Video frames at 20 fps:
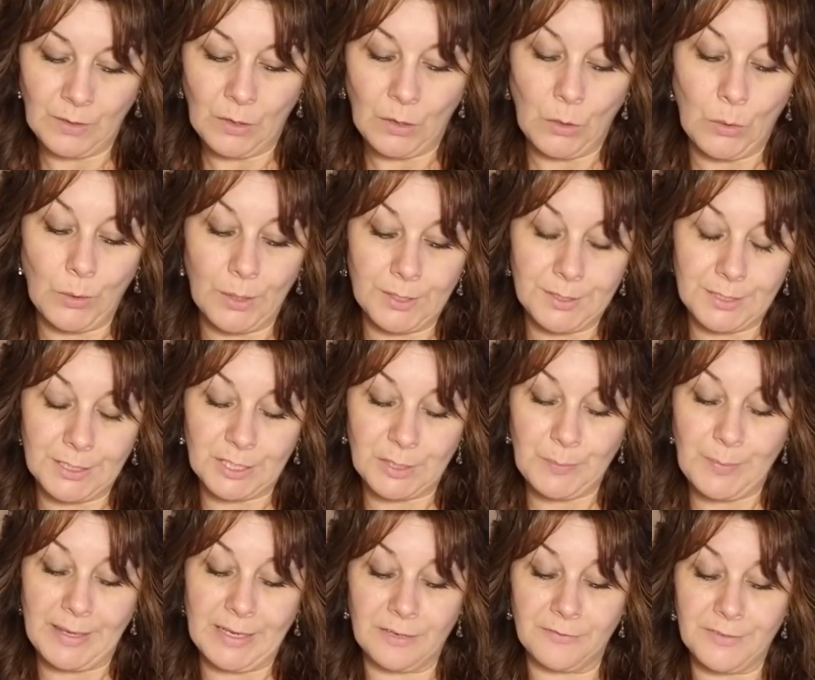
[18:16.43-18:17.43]
Or is this
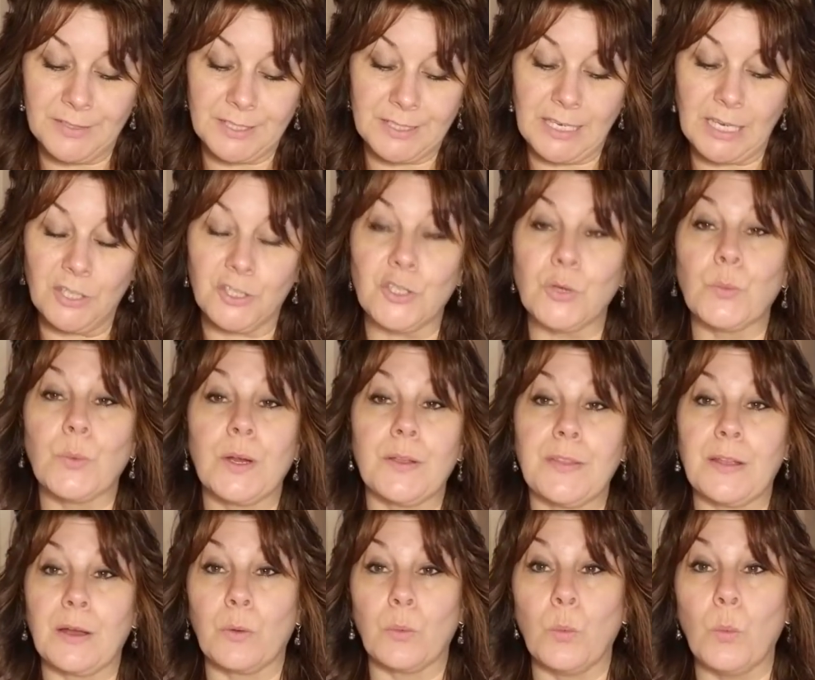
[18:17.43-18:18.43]
manifestation where
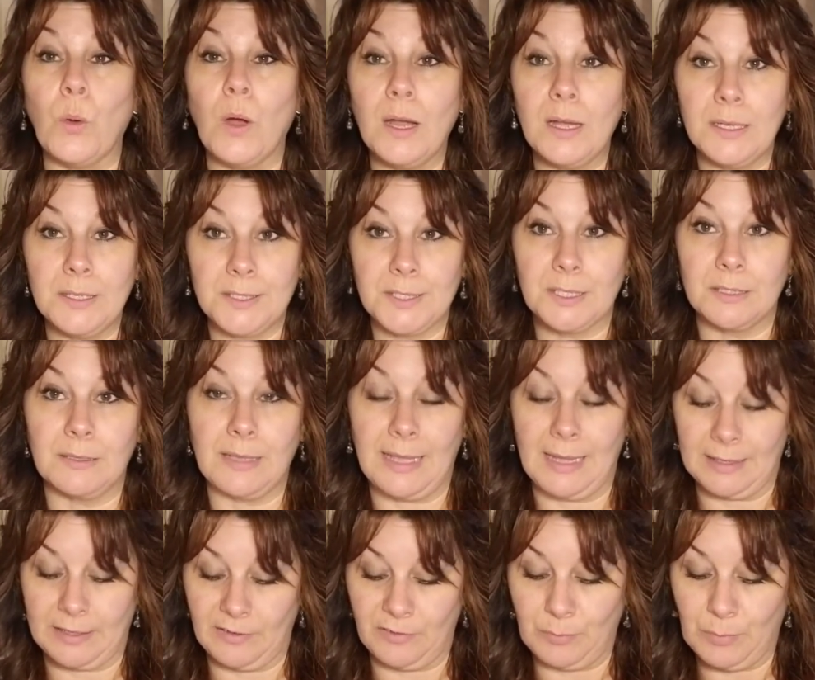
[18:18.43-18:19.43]
there was a
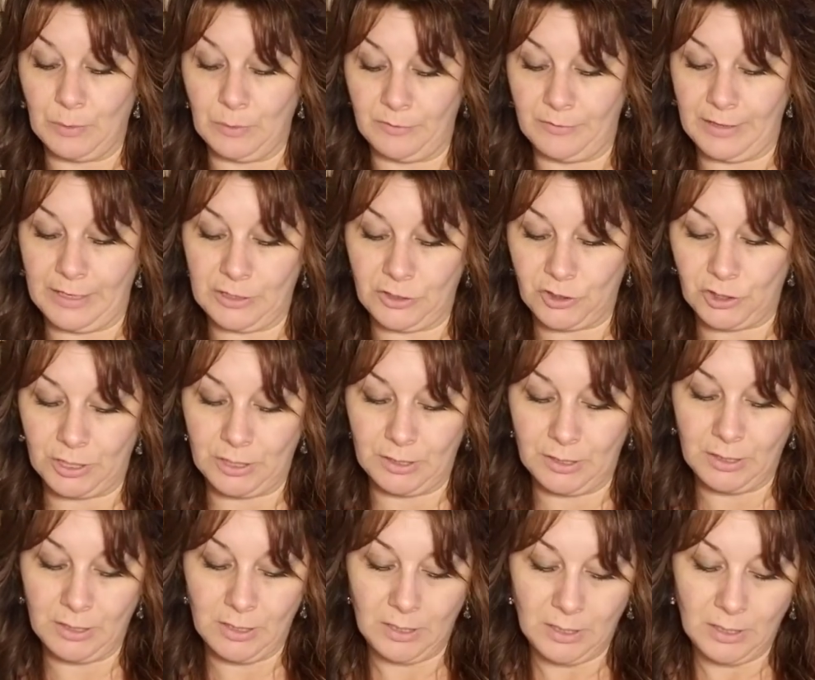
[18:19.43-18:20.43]
lack of motivation?
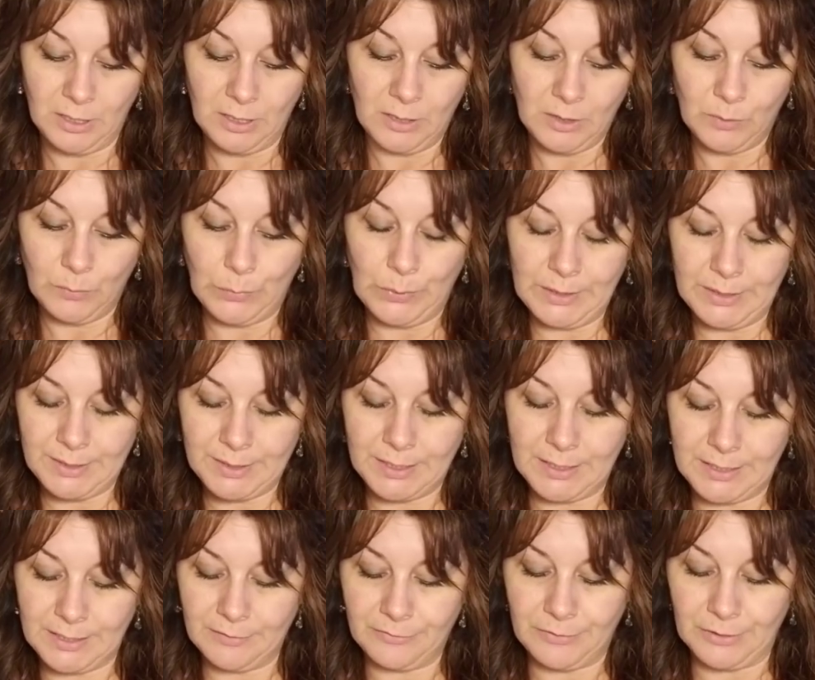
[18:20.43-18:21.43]
What is the
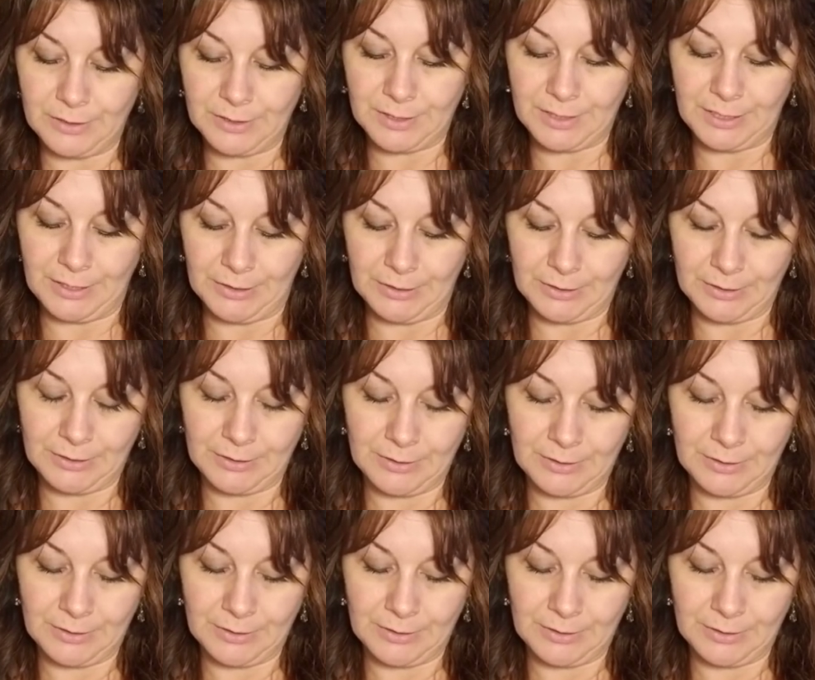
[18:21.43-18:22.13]
difference here?